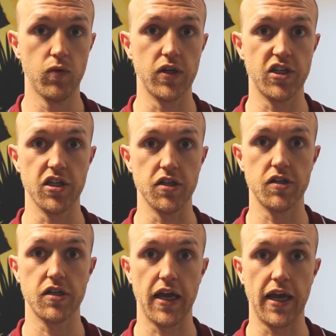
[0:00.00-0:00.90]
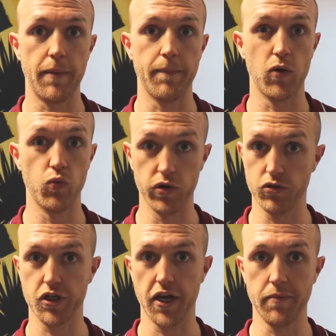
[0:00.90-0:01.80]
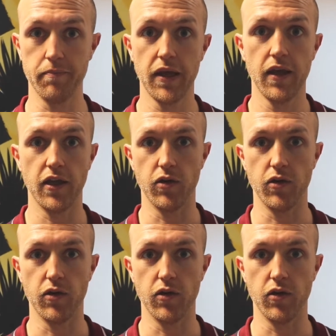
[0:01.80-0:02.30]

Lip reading: which is a real shame.